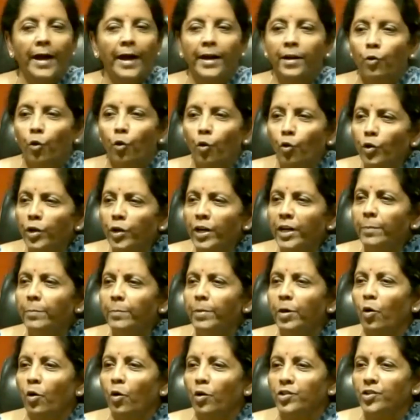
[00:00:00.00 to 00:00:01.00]
And only
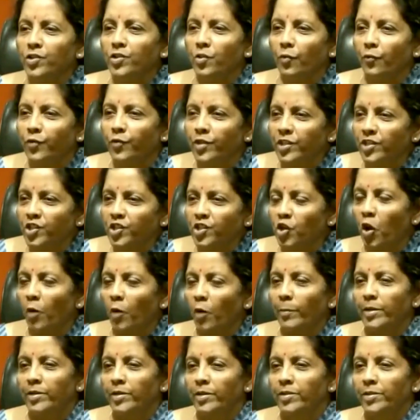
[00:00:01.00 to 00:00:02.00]
because of this
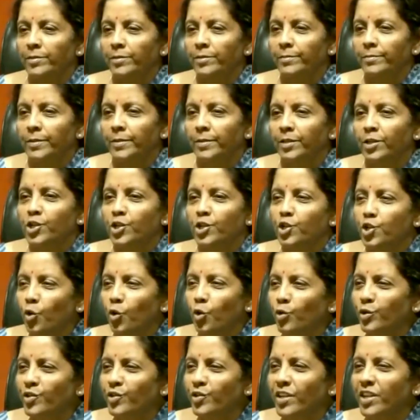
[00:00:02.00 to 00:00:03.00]
comment
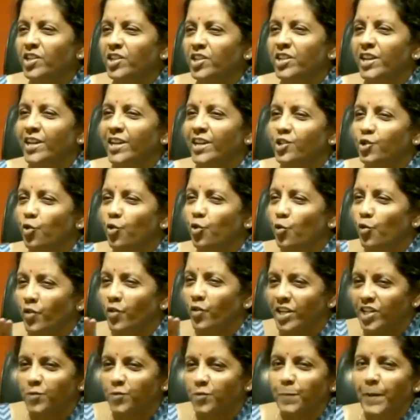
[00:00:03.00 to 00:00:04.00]
shows that she has no
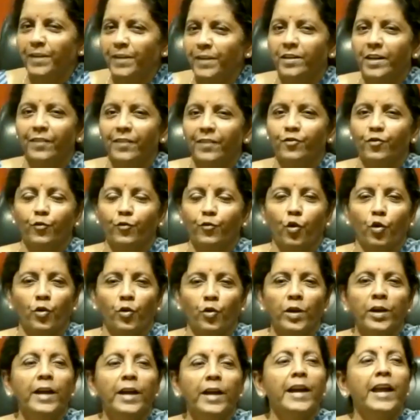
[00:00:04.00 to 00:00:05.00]
respect left for
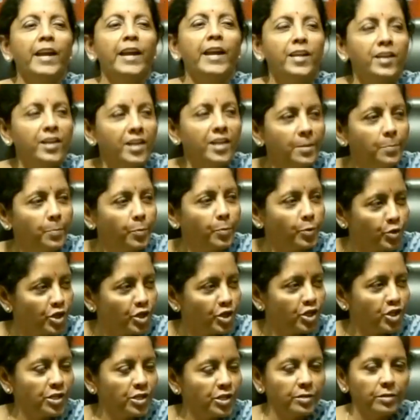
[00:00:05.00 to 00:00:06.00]
any
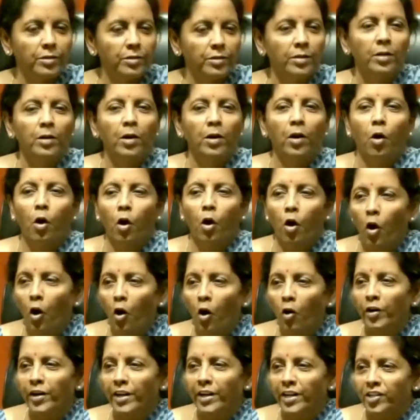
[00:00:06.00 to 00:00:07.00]
position
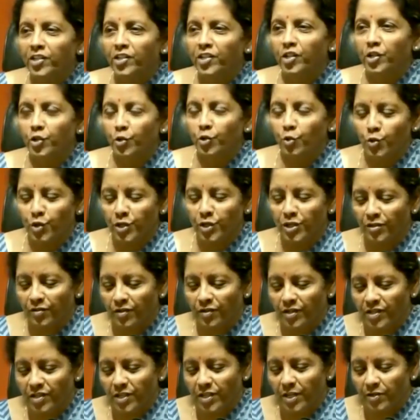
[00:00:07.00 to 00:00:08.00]
or institution
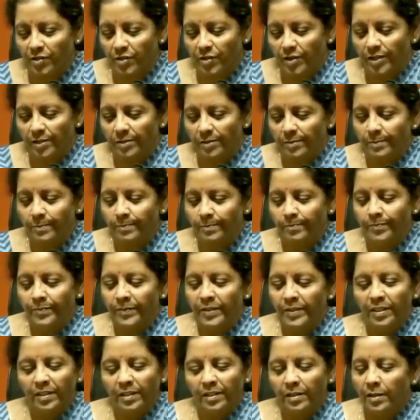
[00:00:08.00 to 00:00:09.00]
in this country.
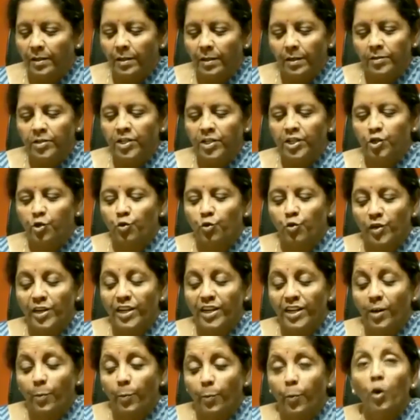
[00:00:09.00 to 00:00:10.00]
She should
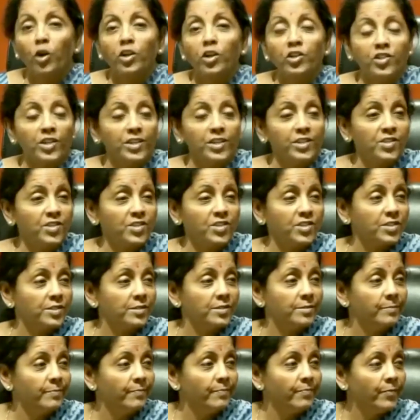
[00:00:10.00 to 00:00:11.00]
really
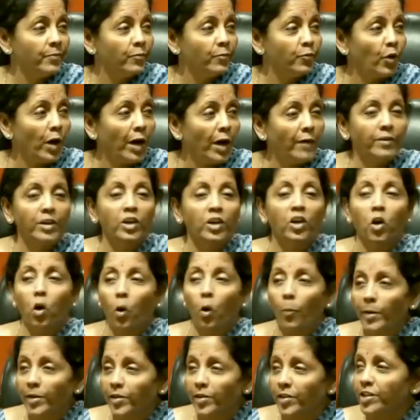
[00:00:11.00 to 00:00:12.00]
apologize for having
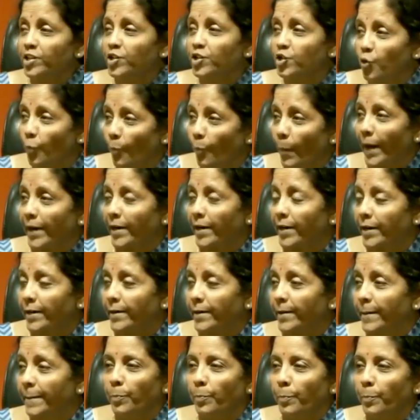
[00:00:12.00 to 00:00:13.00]
commented so
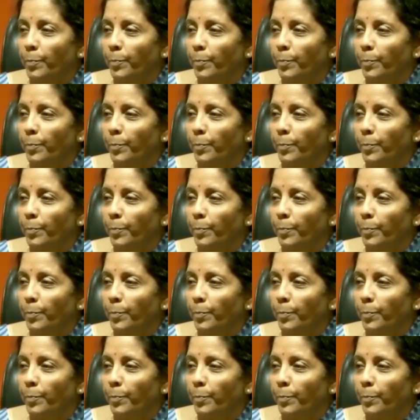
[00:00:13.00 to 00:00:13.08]
badly,